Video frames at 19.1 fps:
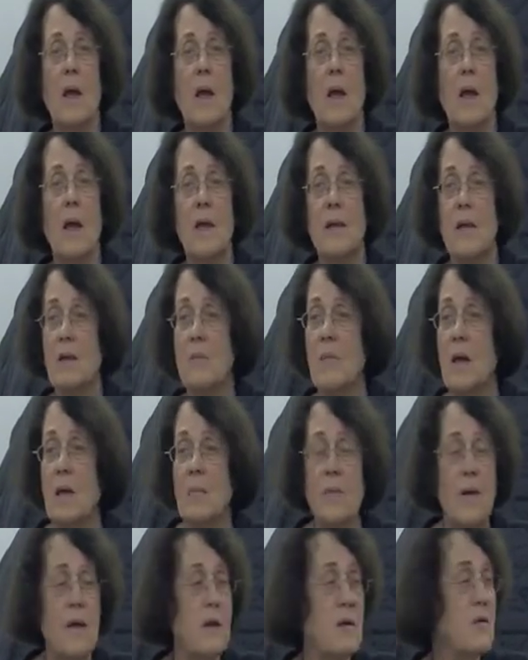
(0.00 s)
And then my
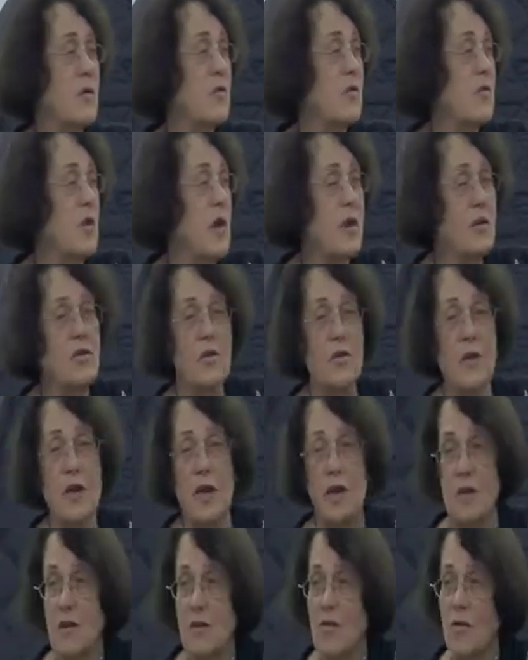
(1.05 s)
parents tried to
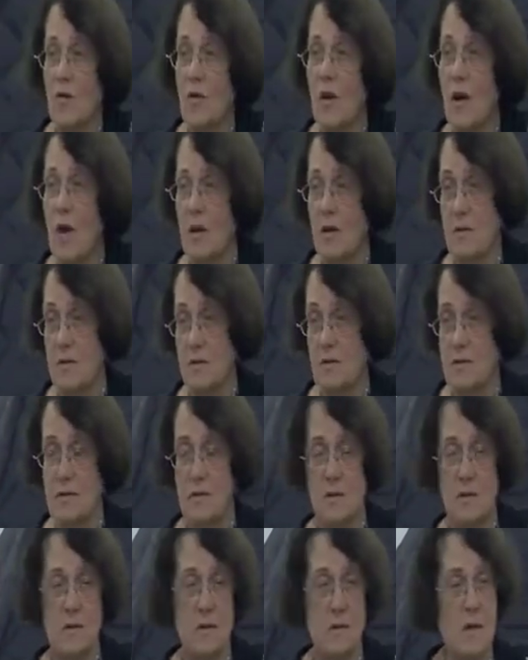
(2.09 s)
get into Holland,
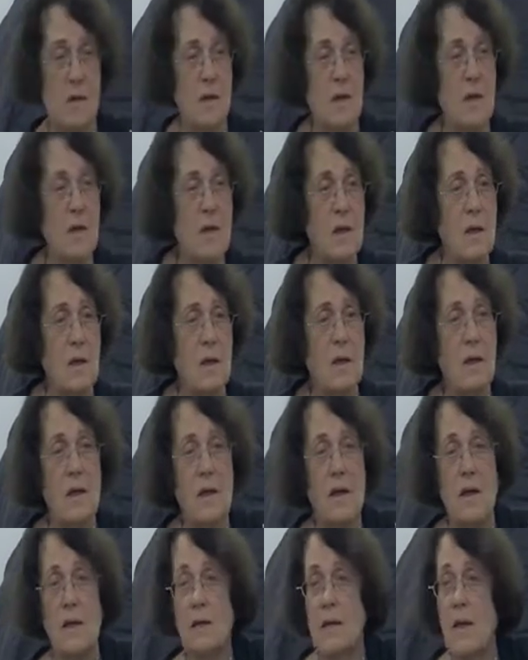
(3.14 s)

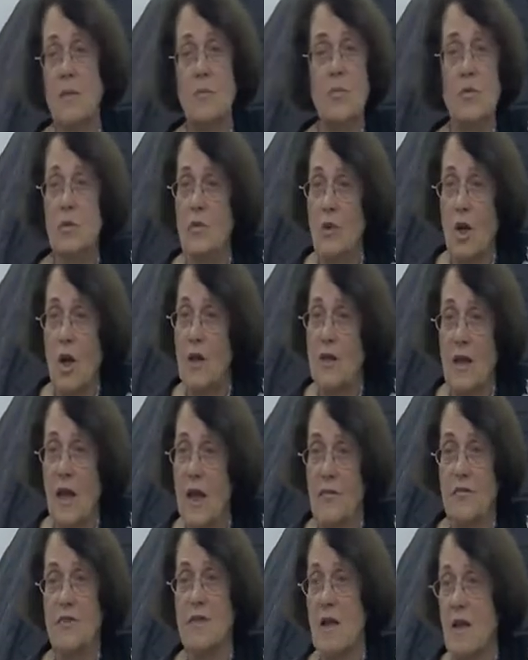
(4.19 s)
and that would not
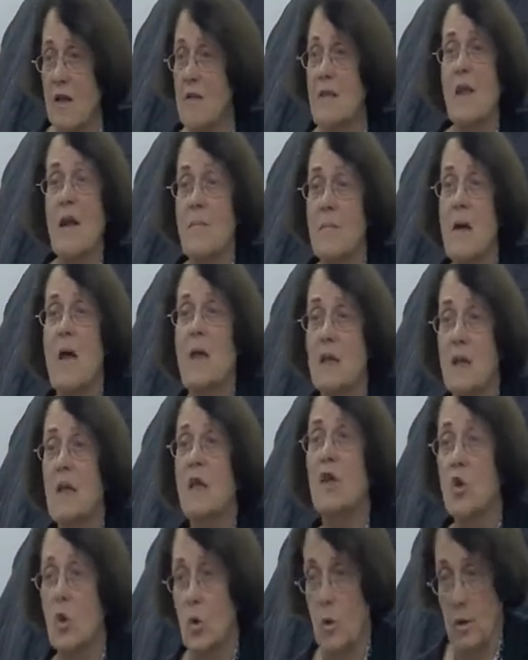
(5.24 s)
have done them
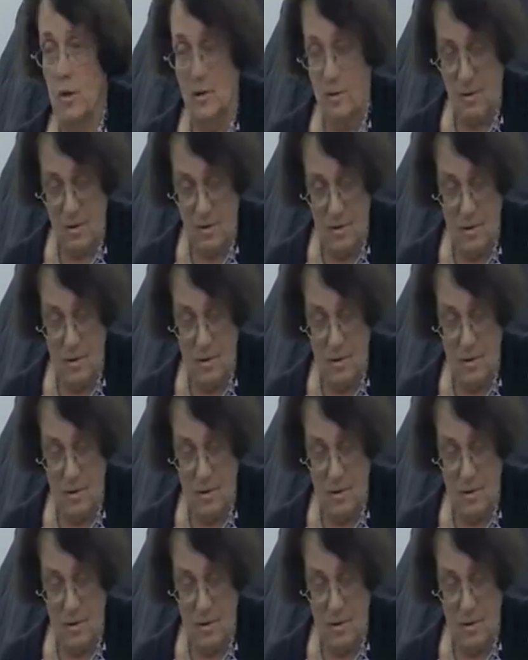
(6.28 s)
any good.